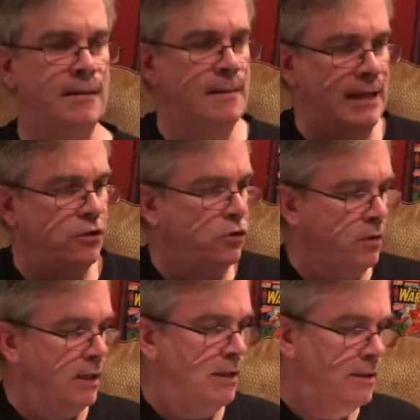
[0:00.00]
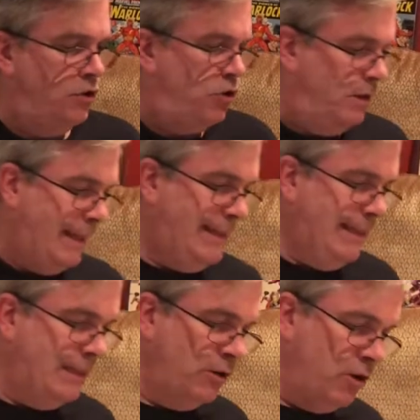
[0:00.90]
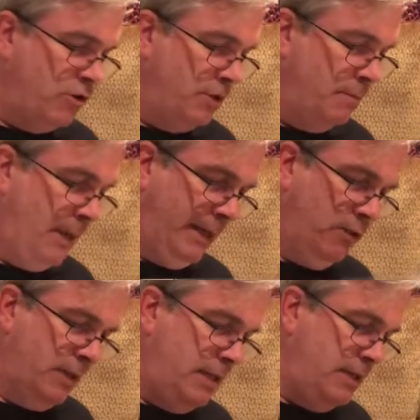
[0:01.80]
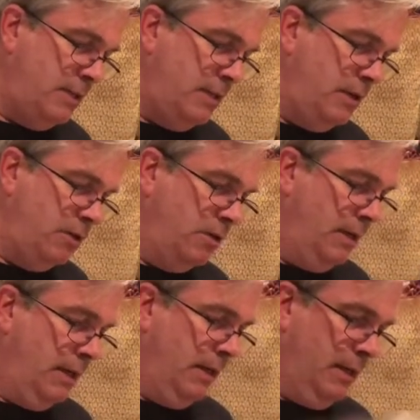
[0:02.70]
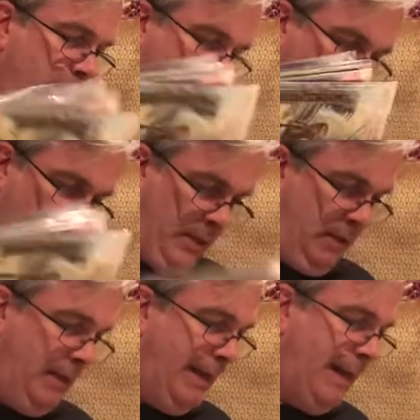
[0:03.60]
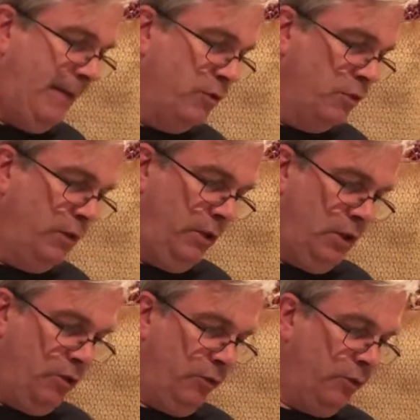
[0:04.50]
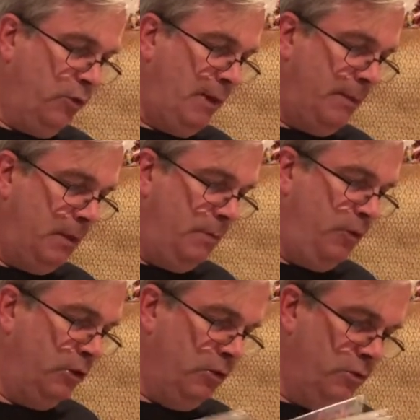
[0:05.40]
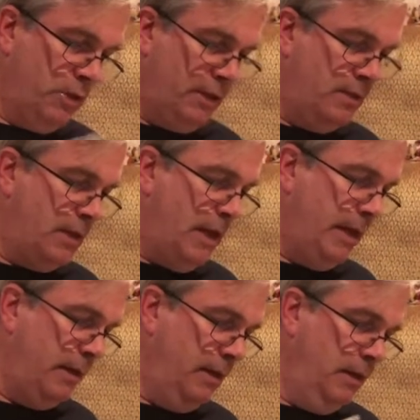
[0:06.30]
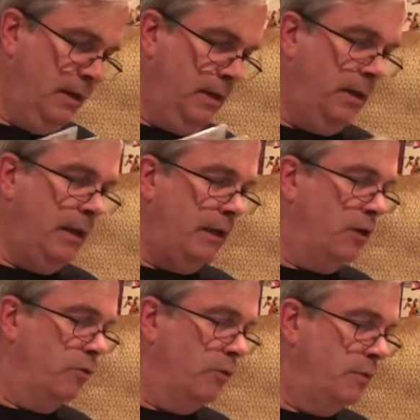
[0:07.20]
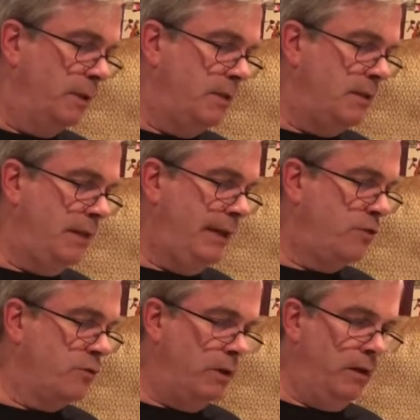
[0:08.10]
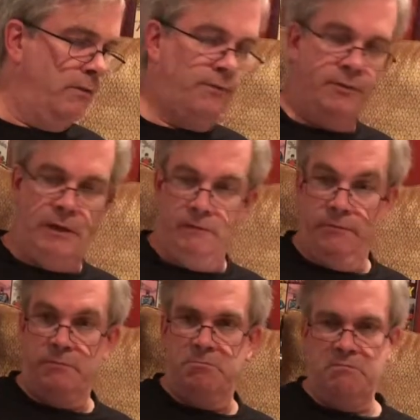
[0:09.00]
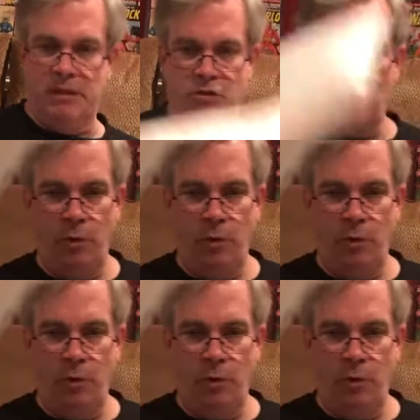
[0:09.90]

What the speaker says: not sure the condition. I think there are some minor keys in here, but I'd have to really go through. I'm gonna put those on the side and go through them. But it's a nice run of there's